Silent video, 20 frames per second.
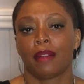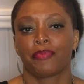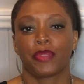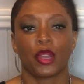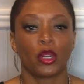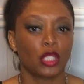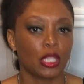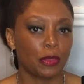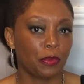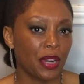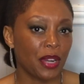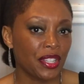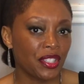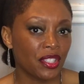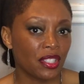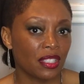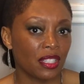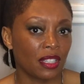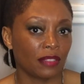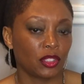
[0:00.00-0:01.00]
Don't spread
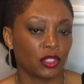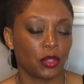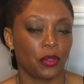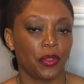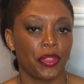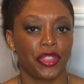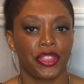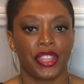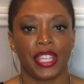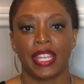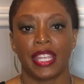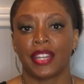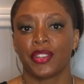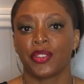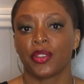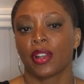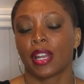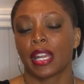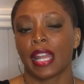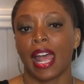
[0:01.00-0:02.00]
yourself too thin.
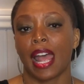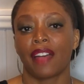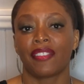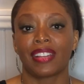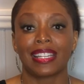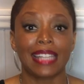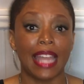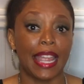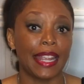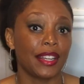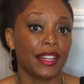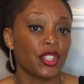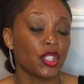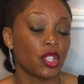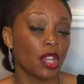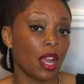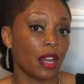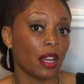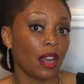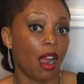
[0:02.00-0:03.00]
You're going to have a knight in
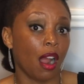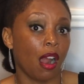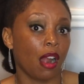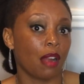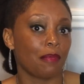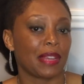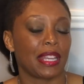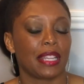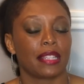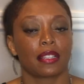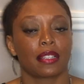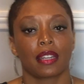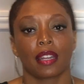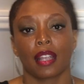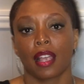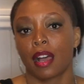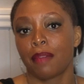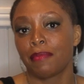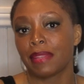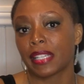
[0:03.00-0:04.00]
shining armor. He's going to
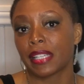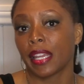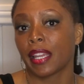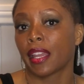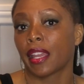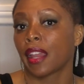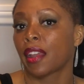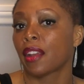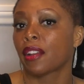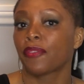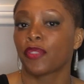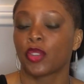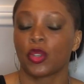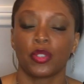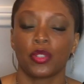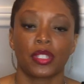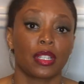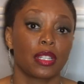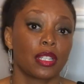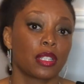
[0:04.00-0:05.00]
come and take care of you.
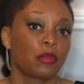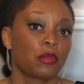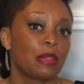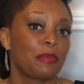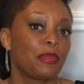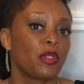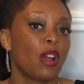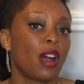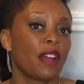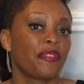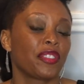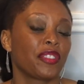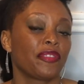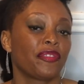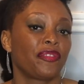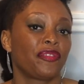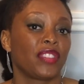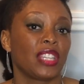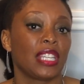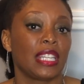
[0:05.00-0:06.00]
He's going to sweep you off your
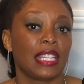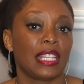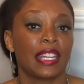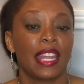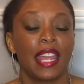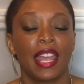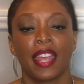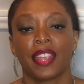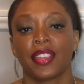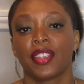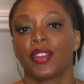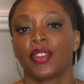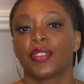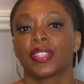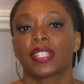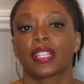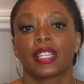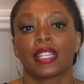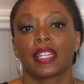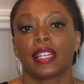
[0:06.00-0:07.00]
feet. You know,
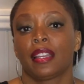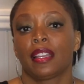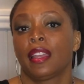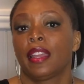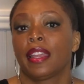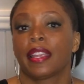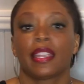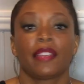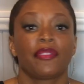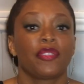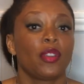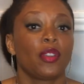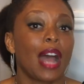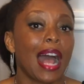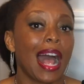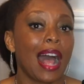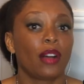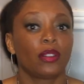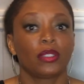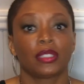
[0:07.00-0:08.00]
he's going to give you a
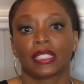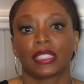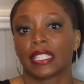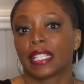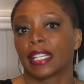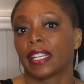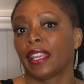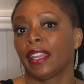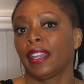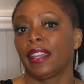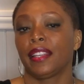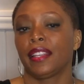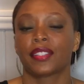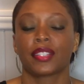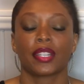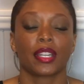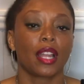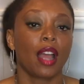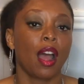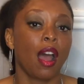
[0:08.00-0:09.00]
house and kids
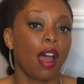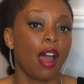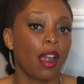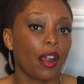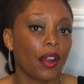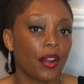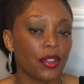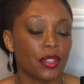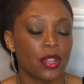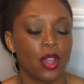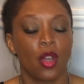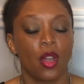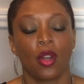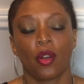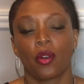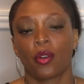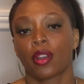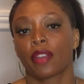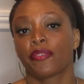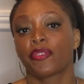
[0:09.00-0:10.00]
and cars.
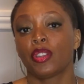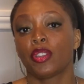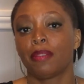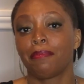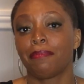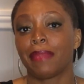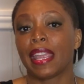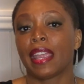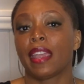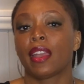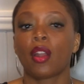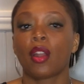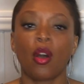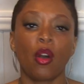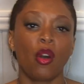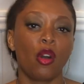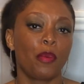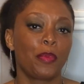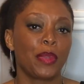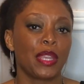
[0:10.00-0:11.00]
Or if you're a man,
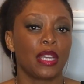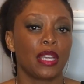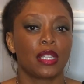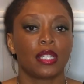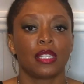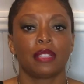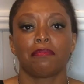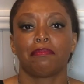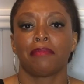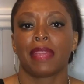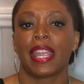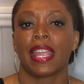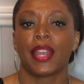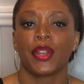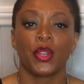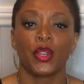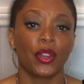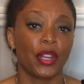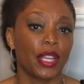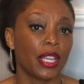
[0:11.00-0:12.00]
oh, be a good
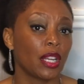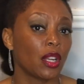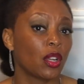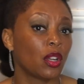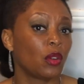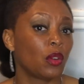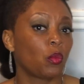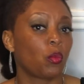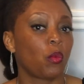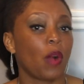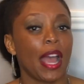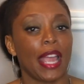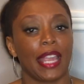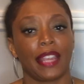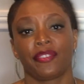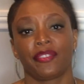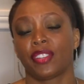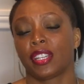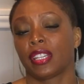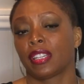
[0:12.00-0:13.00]
man. You'll get a good
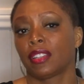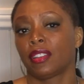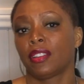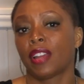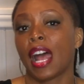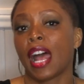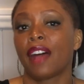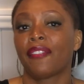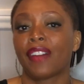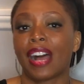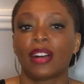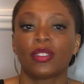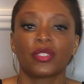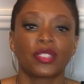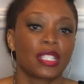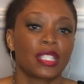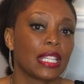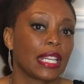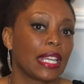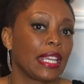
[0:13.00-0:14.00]
wife and you'll have
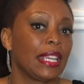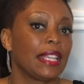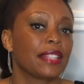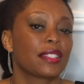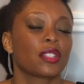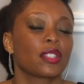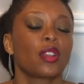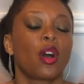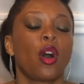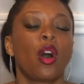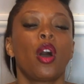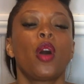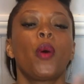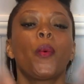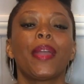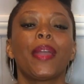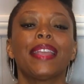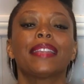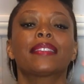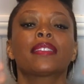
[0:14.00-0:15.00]
house and kids. It's
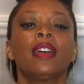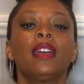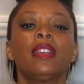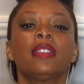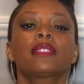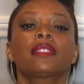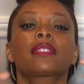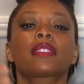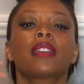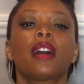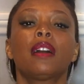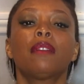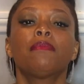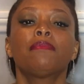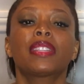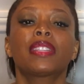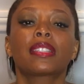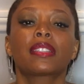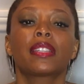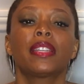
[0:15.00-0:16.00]
always
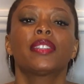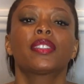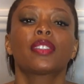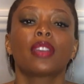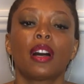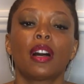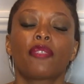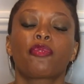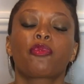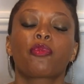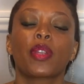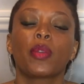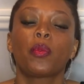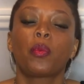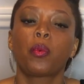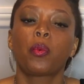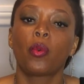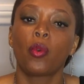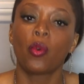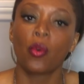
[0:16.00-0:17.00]
some sense of
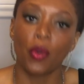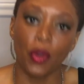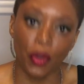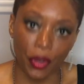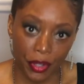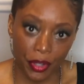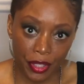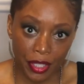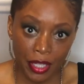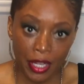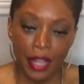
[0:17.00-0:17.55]
reward.